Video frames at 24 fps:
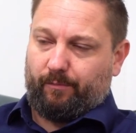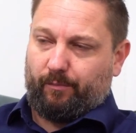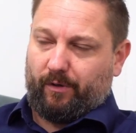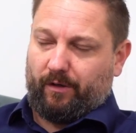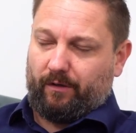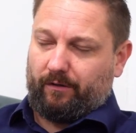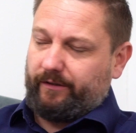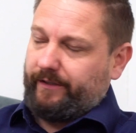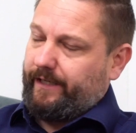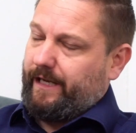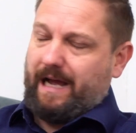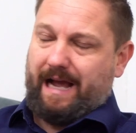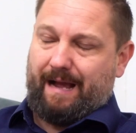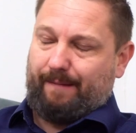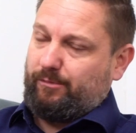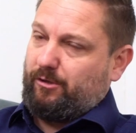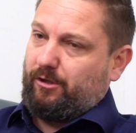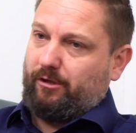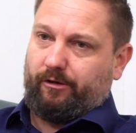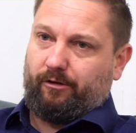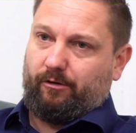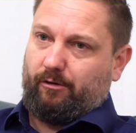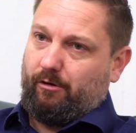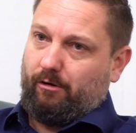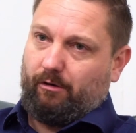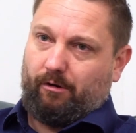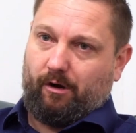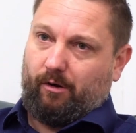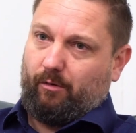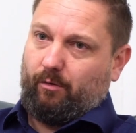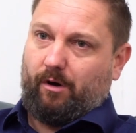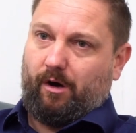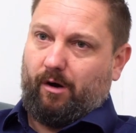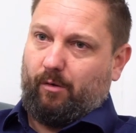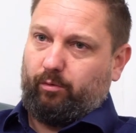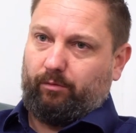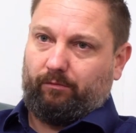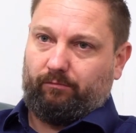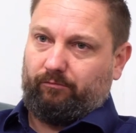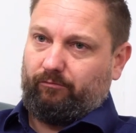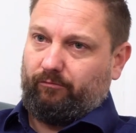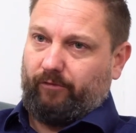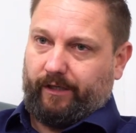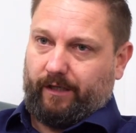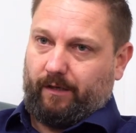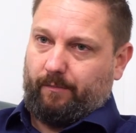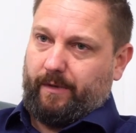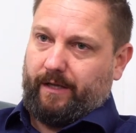But yeah, absolutely not. I
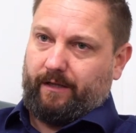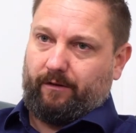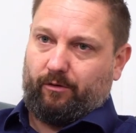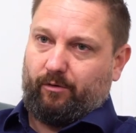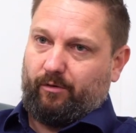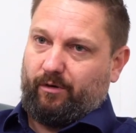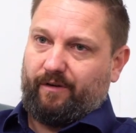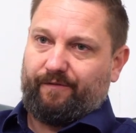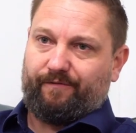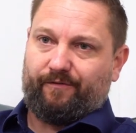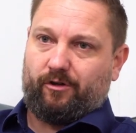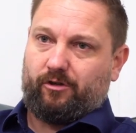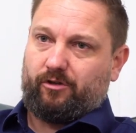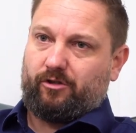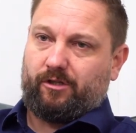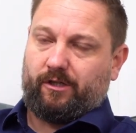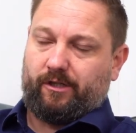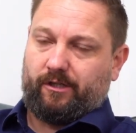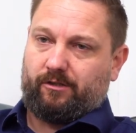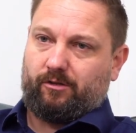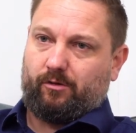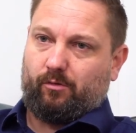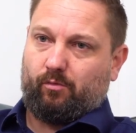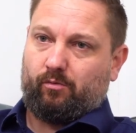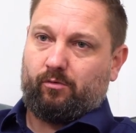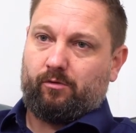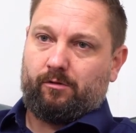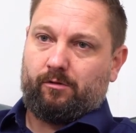wouldn't recommend doing it virtually at all.